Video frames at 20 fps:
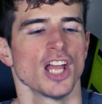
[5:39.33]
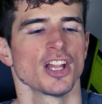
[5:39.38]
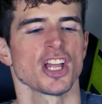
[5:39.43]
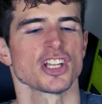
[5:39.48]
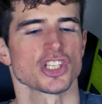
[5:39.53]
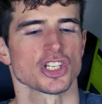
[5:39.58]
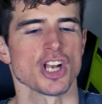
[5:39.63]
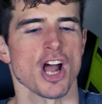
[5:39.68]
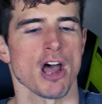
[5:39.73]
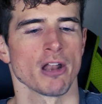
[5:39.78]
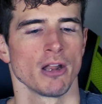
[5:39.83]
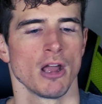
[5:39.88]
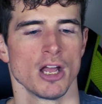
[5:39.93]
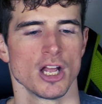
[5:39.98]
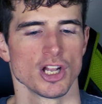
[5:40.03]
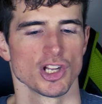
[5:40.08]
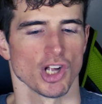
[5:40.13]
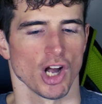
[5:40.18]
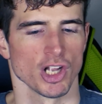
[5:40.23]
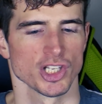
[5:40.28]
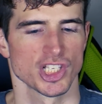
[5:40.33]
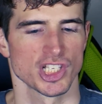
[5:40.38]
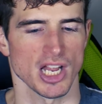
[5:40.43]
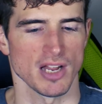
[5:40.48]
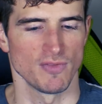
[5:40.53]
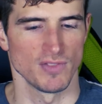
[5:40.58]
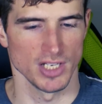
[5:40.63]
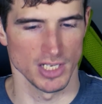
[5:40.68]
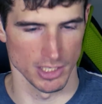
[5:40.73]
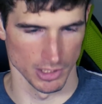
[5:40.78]
That's not a
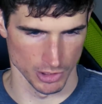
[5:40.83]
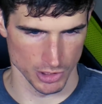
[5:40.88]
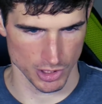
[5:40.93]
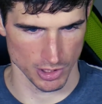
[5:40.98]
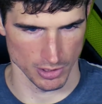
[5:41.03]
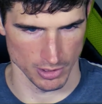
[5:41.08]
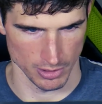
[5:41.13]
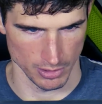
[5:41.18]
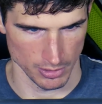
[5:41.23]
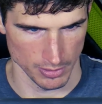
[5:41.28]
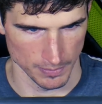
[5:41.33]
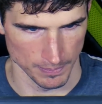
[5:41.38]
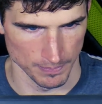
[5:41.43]
safety concern.